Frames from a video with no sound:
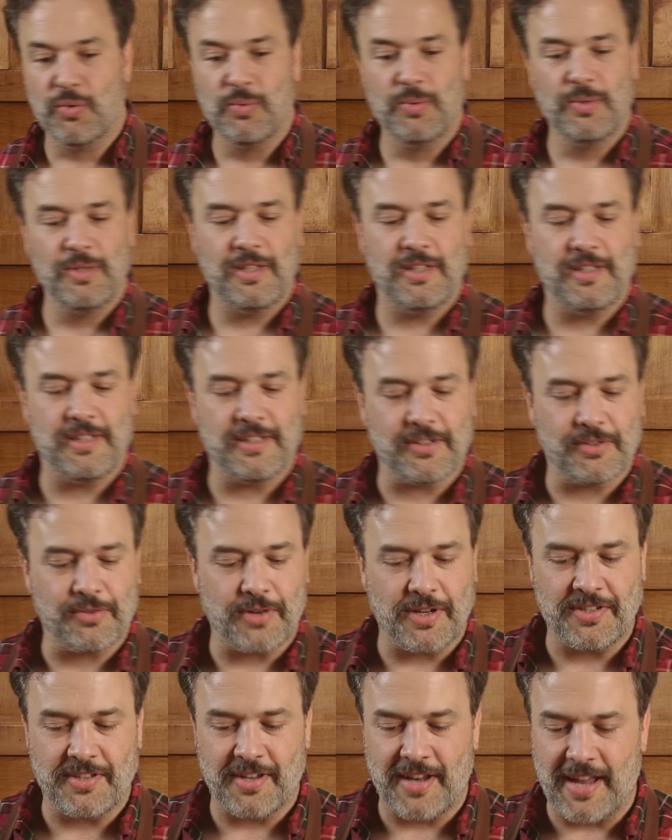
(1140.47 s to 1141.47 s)
Jewel
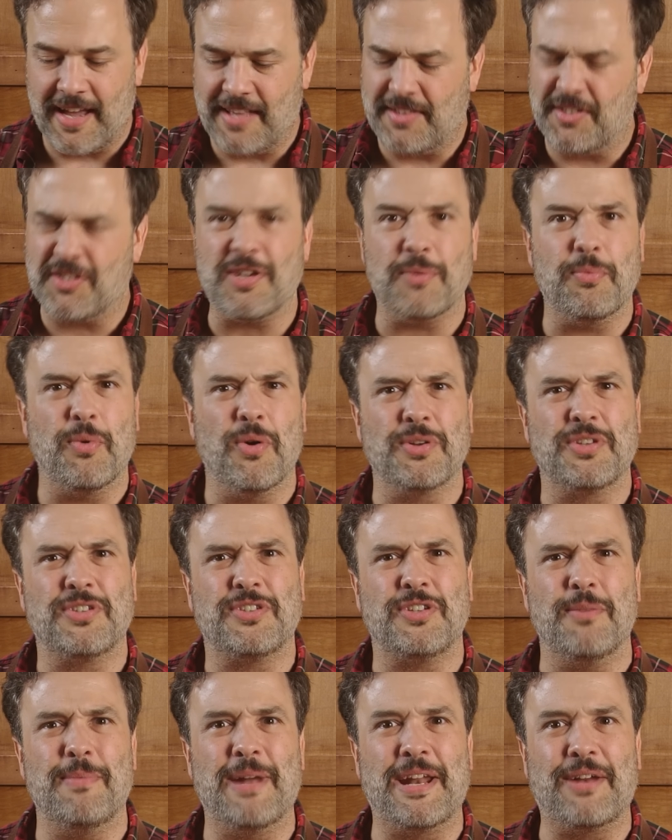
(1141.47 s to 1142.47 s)
encrusted hands. She wore
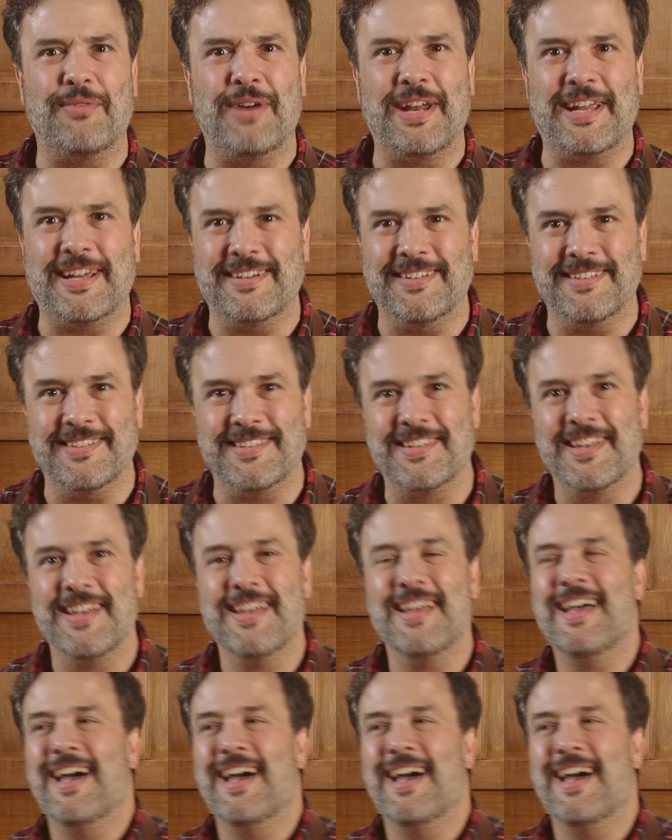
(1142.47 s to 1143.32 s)
so many rings.